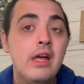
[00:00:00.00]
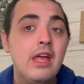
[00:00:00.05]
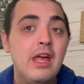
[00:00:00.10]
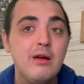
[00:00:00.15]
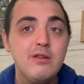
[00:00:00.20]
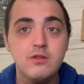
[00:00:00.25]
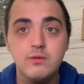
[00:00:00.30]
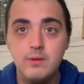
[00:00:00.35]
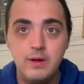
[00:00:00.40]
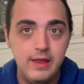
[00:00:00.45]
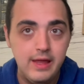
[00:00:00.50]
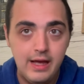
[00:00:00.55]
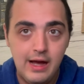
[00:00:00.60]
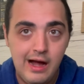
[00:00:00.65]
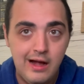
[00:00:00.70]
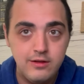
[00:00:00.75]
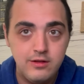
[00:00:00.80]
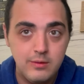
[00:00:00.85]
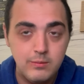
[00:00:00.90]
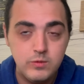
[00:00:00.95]
It was a really
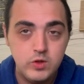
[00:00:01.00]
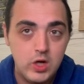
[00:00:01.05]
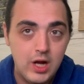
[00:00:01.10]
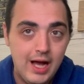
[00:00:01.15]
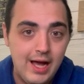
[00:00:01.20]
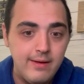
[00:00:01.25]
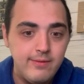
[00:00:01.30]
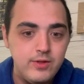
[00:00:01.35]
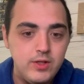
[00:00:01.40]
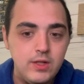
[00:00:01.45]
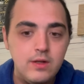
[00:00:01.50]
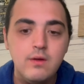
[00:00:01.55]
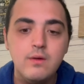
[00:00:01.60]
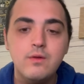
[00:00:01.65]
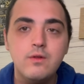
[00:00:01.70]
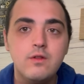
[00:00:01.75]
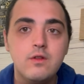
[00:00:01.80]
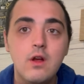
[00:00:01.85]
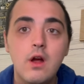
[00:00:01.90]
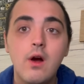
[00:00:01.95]
awesome drive too.
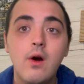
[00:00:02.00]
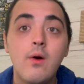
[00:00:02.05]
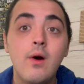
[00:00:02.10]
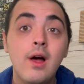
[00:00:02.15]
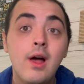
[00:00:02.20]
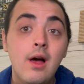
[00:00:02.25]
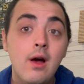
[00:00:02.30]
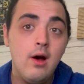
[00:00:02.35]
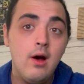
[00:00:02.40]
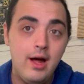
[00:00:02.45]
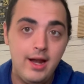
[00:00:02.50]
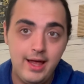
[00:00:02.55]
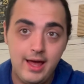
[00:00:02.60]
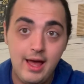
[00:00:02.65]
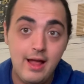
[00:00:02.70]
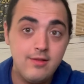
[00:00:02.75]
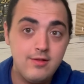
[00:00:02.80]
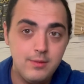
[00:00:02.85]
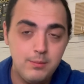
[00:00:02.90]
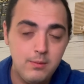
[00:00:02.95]
So, and I
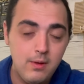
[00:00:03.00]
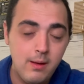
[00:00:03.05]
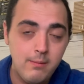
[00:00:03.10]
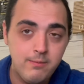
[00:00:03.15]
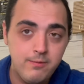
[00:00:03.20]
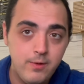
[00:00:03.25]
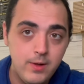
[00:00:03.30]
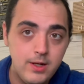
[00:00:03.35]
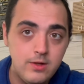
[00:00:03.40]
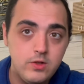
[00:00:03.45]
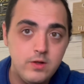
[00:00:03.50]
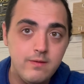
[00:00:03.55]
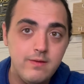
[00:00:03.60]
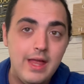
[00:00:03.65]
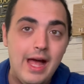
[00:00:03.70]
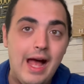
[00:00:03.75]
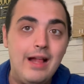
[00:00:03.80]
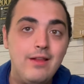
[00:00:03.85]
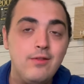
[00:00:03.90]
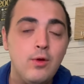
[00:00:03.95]
got some um, footage of
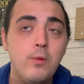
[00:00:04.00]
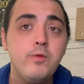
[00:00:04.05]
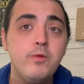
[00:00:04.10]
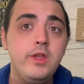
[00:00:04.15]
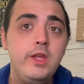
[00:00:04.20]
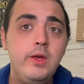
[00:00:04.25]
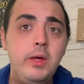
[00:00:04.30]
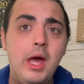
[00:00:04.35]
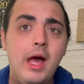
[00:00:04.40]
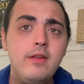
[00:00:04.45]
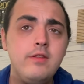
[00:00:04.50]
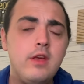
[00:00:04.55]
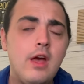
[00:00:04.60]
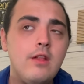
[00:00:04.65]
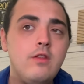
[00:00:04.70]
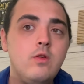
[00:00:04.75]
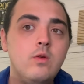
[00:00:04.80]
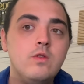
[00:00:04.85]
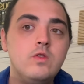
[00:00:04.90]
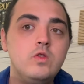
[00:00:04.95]
that. So hopefully you guys
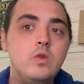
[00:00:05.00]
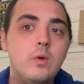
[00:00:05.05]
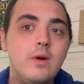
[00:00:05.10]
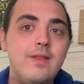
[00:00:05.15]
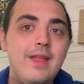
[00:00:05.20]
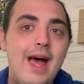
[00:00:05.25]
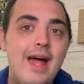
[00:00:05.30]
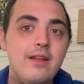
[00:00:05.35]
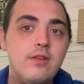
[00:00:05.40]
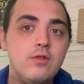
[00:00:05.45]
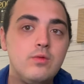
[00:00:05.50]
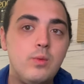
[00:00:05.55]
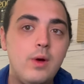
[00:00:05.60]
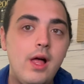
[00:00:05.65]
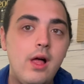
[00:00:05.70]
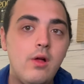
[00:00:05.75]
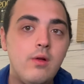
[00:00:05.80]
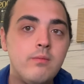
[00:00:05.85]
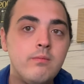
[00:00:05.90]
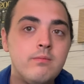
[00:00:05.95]
got to enjoy that as
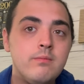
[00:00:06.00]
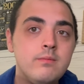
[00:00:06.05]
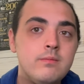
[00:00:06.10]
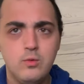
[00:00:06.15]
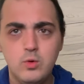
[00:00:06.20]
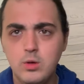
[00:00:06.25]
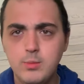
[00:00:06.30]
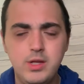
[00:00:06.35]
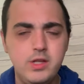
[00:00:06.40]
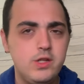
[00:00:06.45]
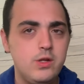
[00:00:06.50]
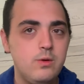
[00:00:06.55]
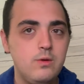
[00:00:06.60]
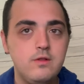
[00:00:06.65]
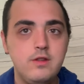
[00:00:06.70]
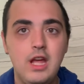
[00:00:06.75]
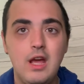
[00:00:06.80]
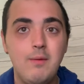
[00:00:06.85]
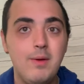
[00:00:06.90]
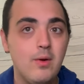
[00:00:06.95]
well. Ruby
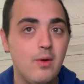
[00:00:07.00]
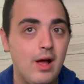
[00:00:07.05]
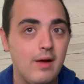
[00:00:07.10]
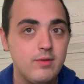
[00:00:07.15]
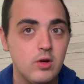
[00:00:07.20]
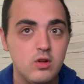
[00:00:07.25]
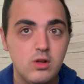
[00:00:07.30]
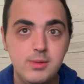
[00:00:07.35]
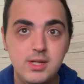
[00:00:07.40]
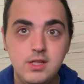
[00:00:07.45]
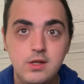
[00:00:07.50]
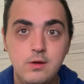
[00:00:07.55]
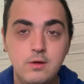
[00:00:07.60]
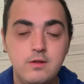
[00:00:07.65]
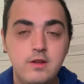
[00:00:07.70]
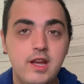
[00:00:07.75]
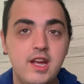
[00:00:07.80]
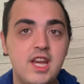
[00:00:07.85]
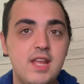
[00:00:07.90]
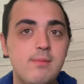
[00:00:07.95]
Tuesday. We don't have a Ruby
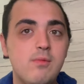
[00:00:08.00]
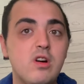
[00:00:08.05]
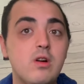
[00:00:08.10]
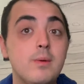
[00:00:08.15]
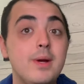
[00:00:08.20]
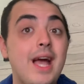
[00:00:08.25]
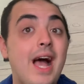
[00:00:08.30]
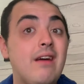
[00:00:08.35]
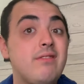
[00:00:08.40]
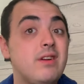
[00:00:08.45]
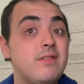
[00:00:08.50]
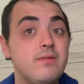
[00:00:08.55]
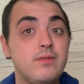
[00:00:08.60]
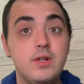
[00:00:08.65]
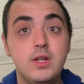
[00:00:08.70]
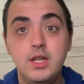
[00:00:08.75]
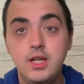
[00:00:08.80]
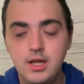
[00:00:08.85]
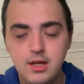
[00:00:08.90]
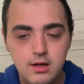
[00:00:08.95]
Tuesday anymore. We haven't for
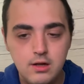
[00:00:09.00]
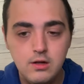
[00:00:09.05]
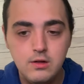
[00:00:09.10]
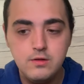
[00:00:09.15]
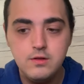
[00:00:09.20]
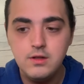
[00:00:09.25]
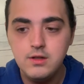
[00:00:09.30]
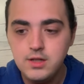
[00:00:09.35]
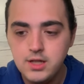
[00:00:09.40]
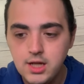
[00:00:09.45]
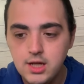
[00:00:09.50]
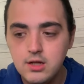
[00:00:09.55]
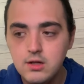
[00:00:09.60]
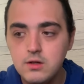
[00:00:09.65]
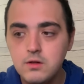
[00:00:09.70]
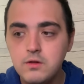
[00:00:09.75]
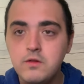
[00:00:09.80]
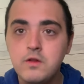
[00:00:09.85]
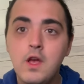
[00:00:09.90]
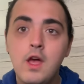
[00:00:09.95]
years and
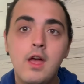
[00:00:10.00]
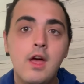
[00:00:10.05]
years.